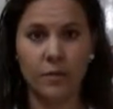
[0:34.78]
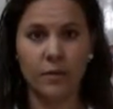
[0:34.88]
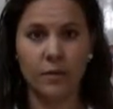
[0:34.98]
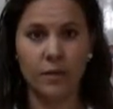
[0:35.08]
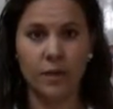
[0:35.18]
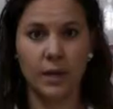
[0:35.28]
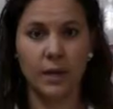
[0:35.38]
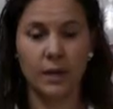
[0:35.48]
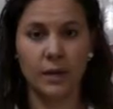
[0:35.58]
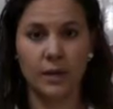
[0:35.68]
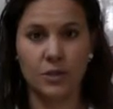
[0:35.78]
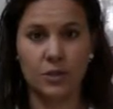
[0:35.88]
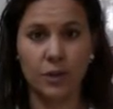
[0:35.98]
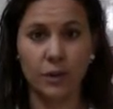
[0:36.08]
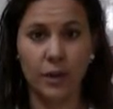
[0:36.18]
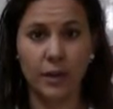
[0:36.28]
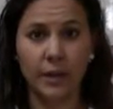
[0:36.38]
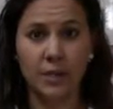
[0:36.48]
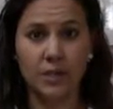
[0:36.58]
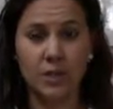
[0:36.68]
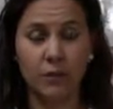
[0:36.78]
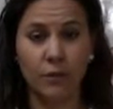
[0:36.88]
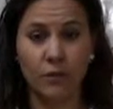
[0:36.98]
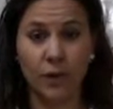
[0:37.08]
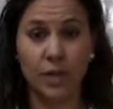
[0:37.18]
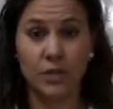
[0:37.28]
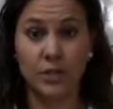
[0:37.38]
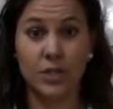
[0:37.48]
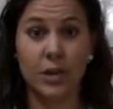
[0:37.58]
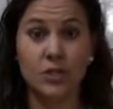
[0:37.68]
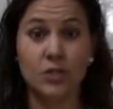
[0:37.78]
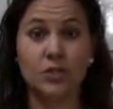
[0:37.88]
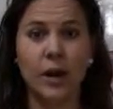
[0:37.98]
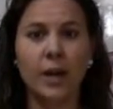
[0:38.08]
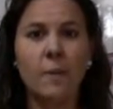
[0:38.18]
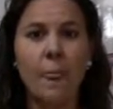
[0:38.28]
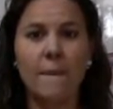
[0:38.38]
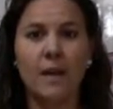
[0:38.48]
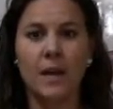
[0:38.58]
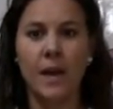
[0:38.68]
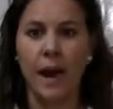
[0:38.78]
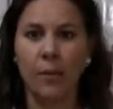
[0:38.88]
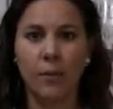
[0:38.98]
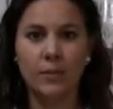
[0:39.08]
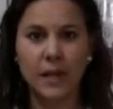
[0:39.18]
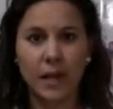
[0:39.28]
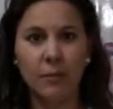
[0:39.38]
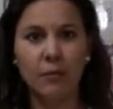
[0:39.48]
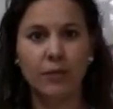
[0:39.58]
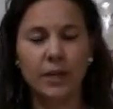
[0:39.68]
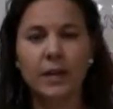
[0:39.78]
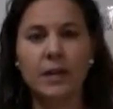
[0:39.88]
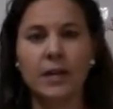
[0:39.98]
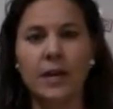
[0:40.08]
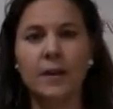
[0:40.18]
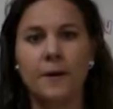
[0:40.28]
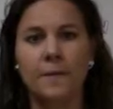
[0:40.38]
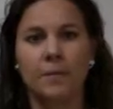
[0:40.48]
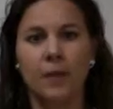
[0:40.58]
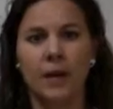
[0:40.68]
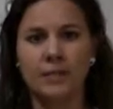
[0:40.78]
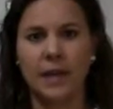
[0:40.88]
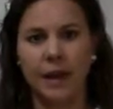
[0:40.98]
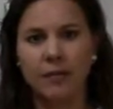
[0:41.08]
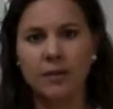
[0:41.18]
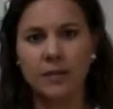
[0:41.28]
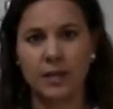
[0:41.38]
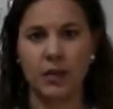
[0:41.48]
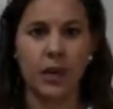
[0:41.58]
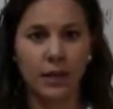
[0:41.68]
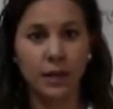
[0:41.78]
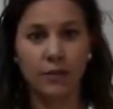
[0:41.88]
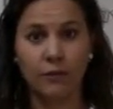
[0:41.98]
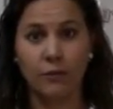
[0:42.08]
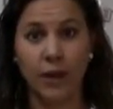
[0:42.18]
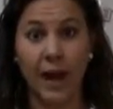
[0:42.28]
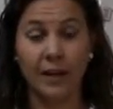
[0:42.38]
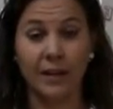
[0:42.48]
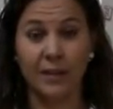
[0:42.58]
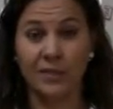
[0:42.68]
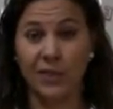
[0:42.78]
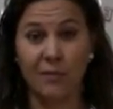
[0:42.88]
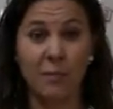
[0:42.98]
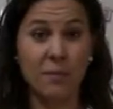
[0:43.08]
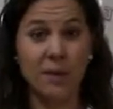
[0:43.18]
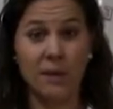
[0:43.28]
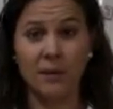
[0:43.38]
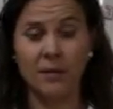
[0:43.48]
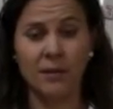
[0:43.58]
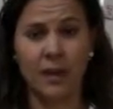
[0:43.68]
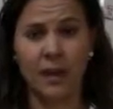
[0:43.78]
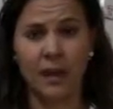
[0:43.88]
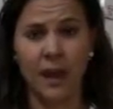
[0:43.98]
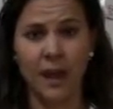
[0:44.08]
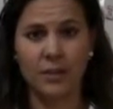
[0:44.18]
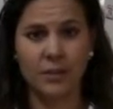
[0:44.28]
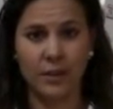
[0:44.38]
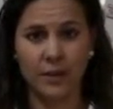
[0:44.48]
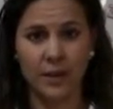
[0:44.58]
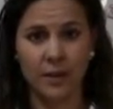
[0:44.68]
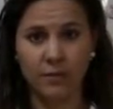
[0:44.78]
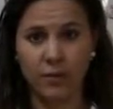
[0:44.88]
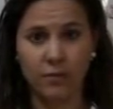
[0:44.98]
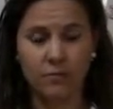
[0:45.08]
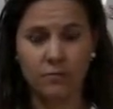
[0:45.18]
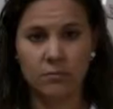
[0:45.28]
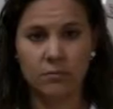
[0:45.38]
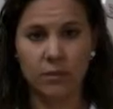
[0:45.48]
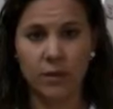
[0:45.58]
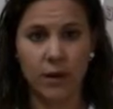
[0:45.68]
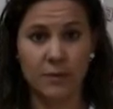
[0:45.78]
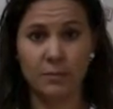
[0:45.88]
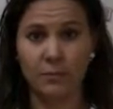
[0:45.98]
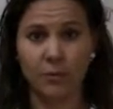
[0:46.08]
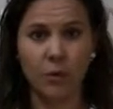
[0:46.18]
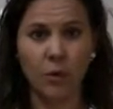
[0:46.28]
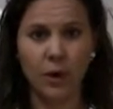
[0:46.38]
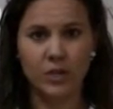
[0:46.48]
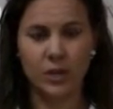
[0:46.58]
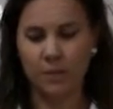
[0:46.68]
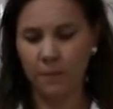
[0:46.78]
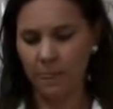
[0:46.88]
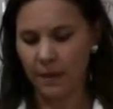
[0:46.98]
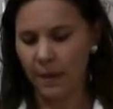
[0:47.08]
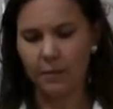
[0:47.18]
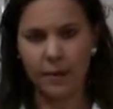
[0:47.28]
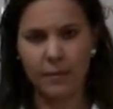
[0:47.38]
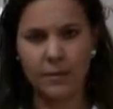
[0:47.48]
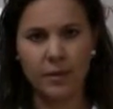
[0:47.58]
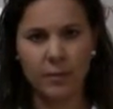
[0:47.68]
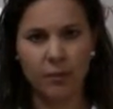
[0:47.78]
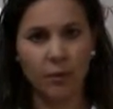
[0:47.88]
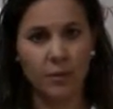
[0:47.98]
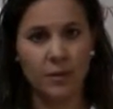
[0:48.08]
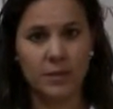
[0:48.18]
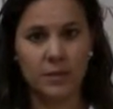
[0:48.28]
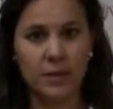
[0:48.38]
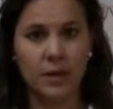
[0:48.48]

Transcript: in the Australian regulations here for Vocational Education and Training. And when we're talking about validity, it's that evidence that you're getting in from your candidate. So it might be an answer that they give you when you ask them a verbal question. It might be the performance